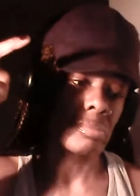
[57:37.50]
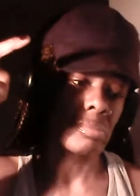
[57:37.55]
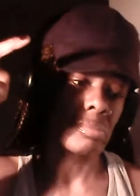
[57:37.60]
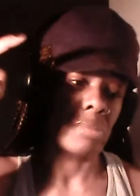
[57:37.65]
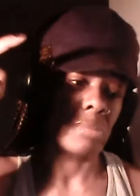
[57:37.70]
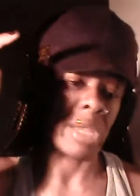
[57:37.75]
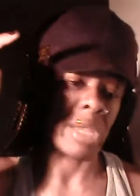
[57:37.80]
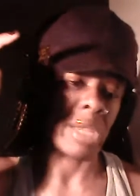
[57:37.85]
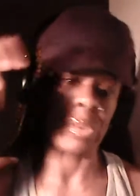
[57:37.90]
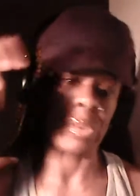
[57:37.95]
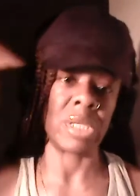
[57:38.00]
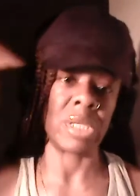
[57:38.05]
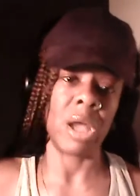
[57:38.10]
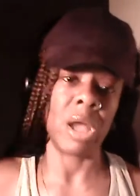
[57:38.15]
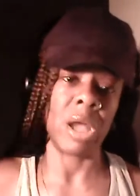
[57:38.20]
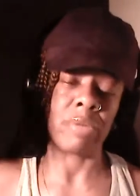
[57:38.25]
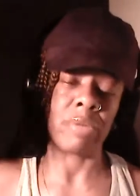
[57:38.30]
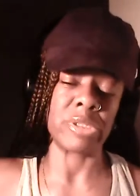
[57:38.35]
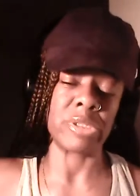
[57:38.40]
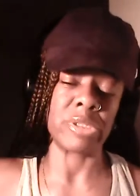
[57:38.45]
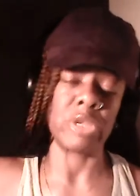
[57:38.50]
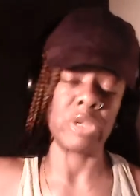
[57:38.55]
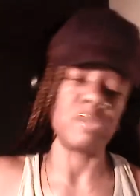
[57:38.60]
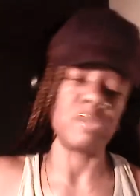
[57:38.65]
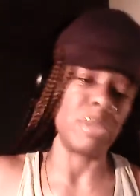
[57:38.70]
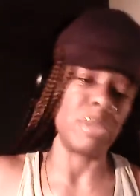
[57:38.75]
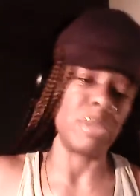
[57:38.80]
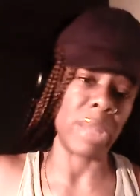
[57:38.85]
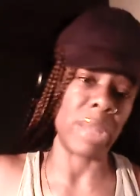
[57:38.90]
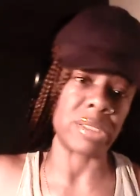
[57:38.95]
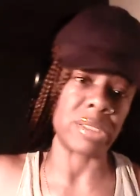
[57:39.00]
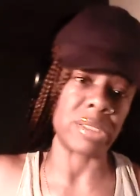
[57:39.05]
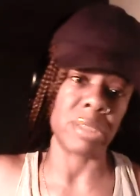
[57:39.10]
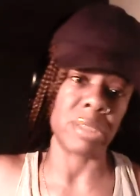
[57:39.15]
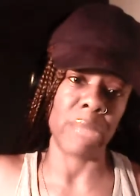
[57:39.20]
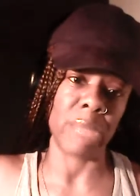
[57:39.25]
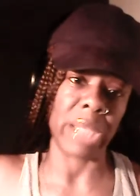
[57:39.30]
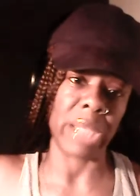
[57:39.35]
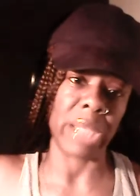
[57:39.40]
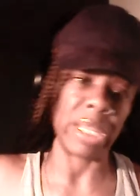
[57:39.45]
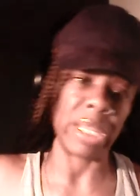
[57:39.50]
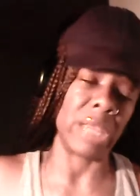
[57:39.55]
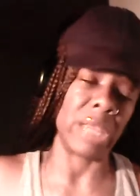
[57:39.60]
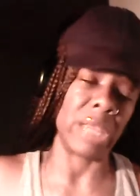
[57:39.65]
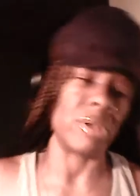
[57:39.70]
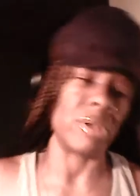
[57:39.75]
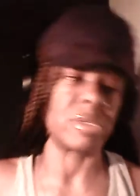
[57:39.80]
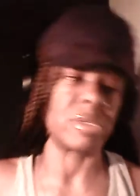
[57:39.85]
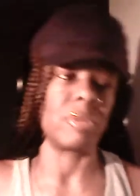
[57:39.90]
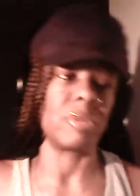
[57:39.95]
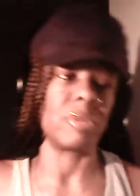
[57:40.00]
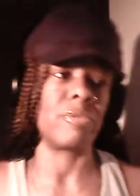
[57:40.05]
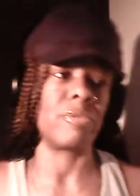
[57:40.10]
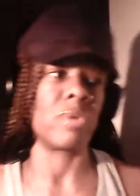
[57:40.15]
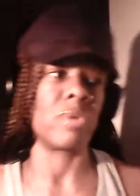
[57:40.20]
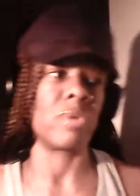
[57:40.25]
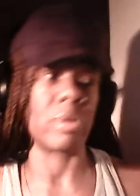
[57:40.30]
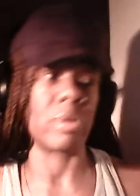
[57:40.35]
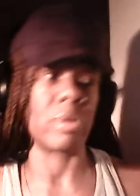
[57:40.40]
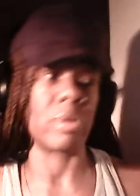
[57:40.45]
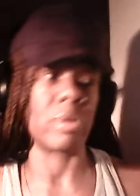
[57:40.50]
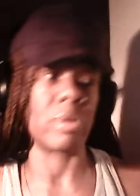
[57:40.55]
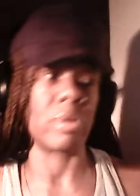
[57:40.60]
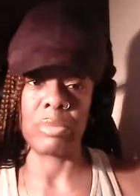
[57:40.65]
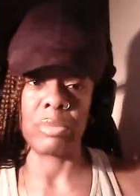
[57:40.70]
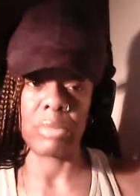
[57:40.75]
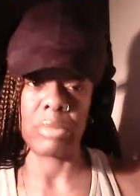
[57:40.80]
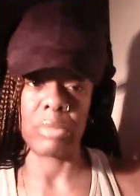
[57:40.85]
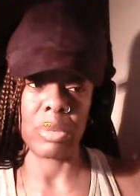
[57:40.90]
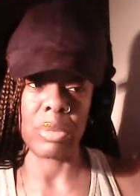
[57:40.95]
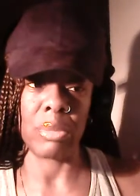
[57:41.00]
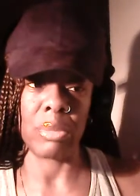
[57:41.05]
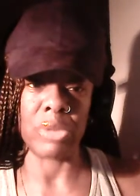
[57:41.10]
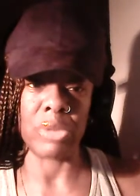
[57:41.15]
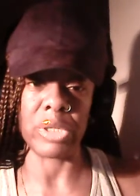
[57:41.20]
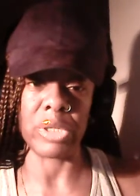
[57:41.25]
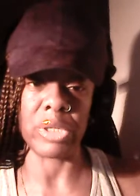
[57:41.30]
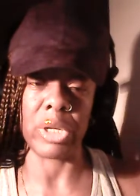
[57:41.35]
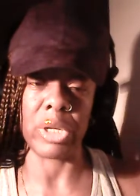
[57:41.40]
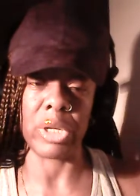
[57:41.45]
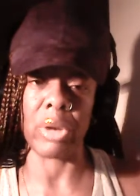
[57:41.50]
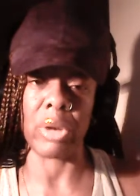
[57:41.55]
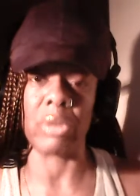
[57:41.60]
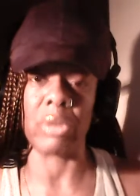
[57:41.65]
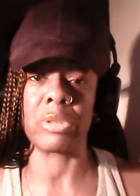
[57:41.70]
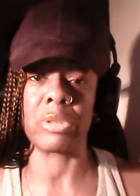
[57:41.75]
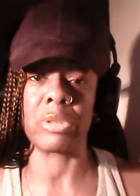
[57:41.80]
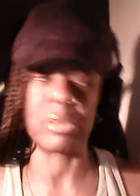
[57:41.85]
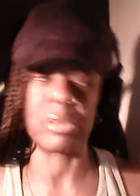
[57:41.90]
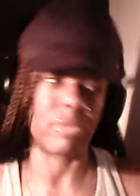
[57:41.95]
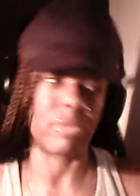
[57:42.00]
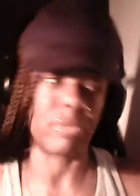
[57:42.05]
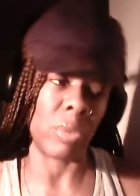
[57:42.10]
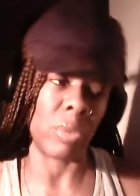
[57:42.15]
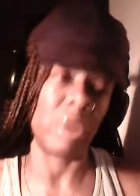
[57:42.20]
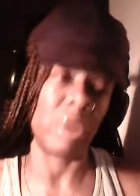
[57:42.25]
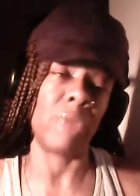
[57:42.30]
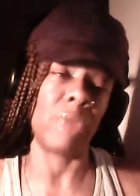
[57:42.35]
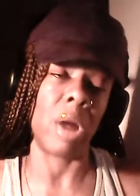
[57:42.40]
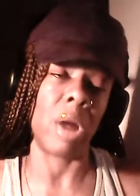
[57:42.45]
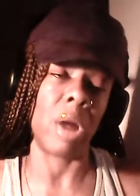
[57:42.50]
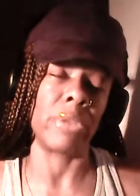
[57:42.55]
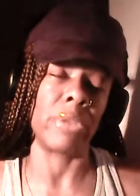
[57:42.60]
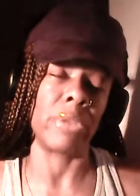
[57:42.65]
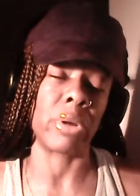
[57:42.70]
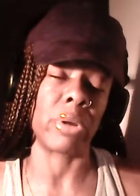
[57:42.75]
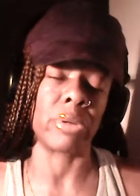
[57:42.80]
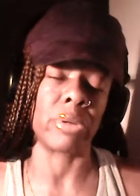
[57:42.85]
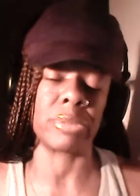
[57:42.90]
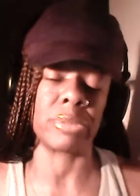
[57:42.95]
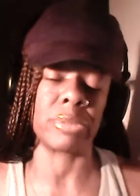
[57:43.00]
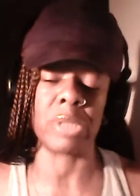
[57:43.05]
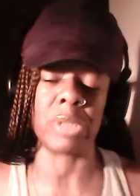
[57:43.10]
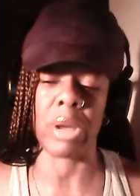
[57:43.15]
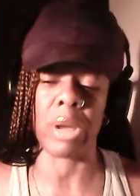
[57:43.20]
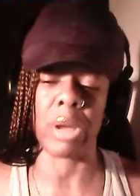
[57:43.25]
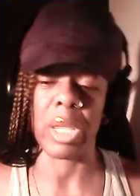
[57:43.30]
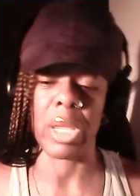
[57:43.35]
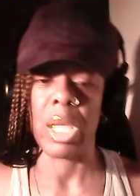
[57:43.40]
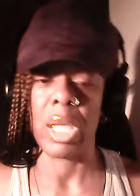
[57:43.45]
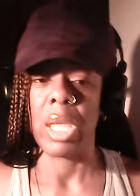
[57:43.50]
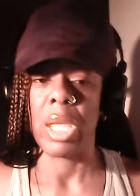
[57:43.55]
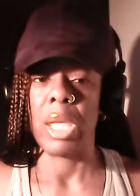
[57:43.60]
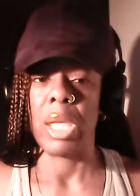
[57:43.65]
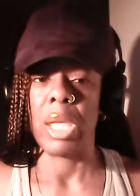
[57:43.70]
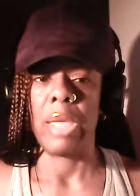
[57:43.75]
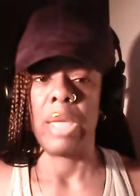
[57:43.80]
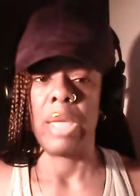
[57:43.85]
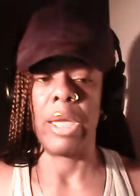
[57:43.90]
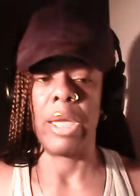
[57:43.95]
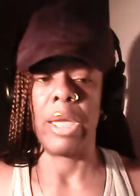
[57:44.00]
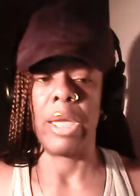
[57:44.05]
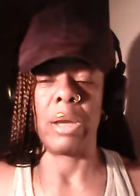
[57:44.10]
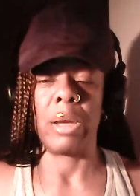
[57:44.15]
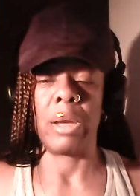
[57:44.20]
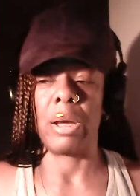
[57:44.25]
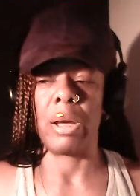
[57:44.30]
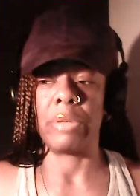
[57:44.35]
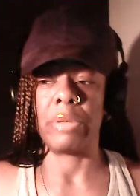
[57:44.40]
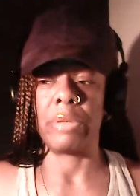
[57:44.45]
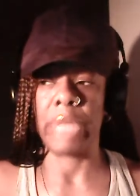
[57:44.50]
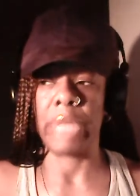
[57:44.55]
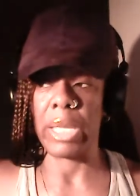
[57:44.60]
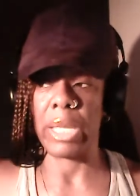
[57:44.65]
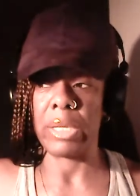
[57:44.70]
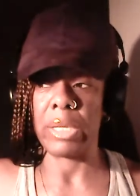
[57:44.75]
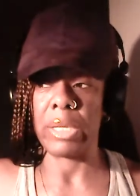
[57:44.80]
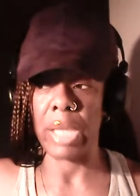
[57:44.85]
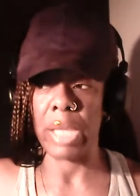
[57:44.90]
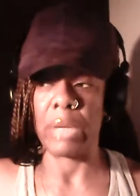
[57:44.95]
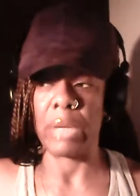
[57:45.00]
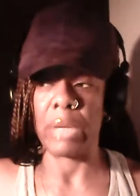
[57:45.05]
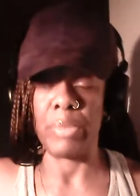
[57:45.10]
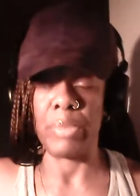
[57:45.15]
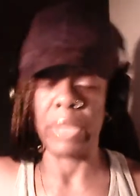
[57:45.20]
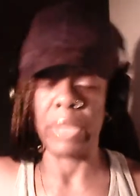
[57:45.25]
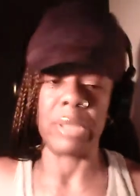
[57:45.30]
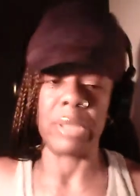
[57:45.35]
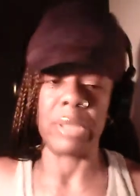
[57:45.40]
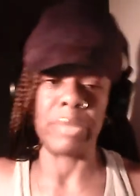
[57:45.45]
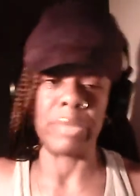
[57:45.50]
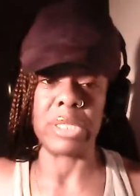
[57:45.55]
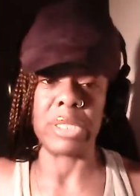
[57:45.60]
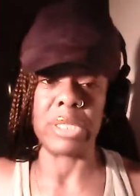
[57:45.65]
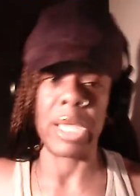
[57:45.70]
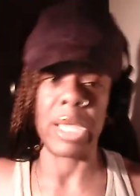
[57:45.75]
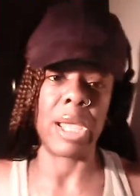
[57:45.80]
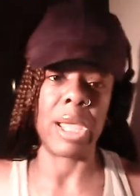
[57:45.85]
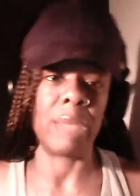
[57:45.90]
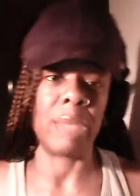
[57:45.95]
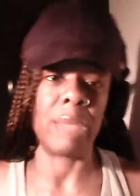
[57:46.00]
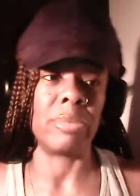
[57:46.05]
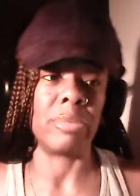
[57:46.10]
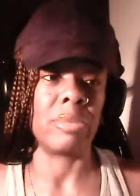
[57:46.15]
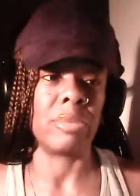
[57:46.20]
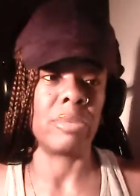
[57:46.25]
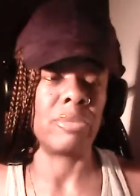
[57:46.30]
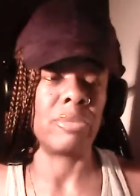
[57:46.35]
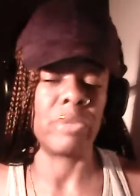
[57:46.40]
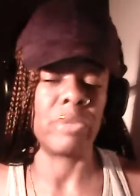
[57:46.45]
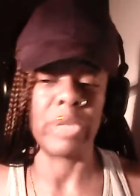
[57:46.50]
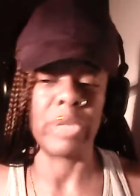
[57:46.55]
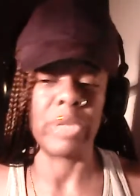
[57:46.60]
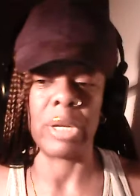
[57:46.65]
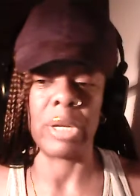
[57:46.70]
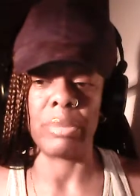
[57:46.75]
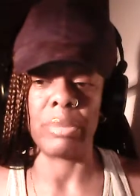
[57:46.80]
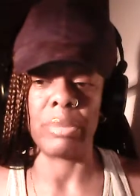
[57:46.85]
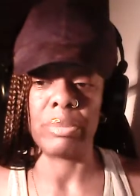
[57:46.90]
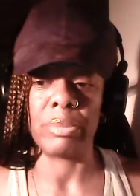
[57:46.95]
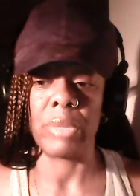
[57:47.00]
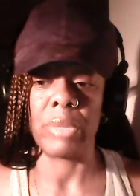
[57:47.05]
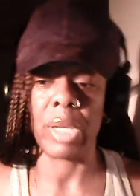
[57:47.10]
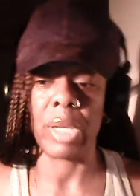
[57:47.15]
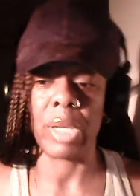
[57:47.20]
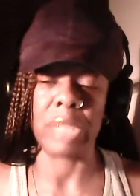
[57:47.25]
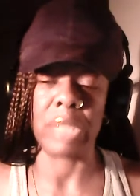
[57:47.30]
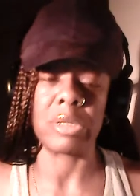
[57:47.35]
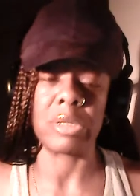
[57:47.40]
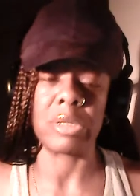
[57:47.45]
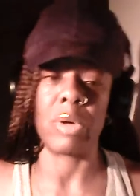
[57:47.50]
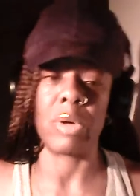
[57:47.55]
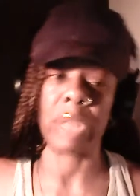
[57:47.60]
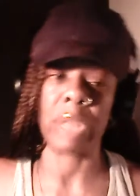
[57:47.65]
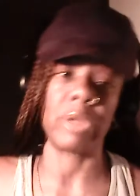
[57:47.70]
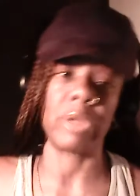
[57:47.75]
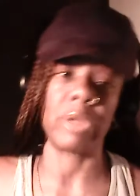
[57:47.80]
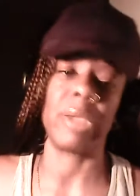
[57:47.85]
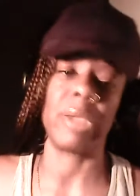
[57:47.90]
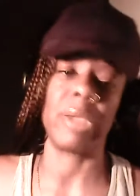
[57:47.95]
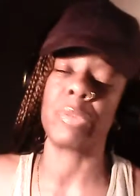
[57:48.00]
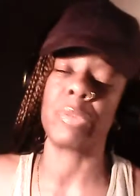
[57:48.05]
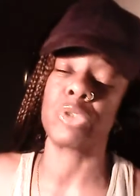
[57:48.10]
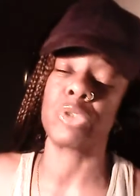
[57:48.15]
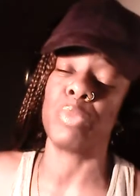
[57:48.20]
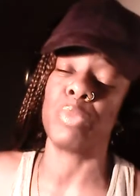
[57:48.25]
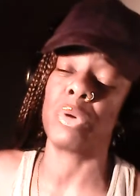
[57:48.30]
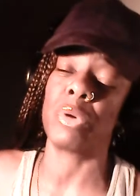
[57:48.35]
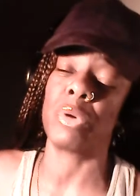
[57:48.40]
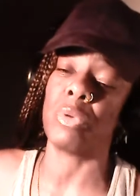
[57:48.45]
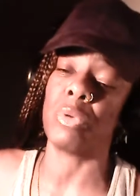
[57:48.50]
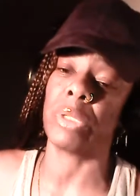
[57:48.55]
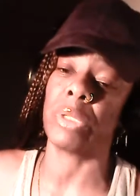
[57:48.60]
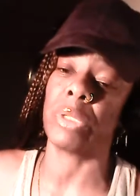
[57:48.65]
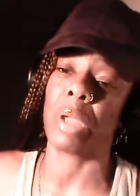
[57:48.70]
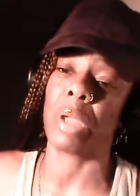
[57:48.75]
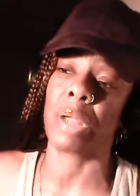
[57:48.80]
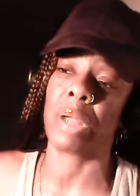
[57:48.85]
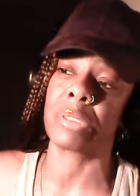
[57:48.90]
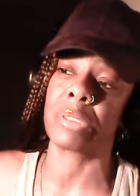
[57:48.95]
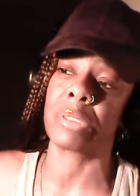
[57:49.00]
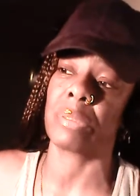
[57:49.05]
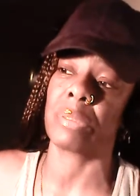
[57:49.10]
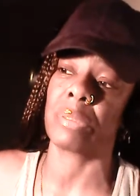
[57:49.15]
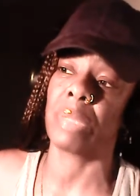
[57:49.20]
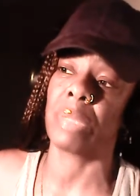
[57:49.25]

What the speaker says: it was covered, excuse me, by somebody else for most of the girls. Well, for all the girls, I'm sorry. And they kind of picked up the tab for them. And so I thought that was super cool and awesome.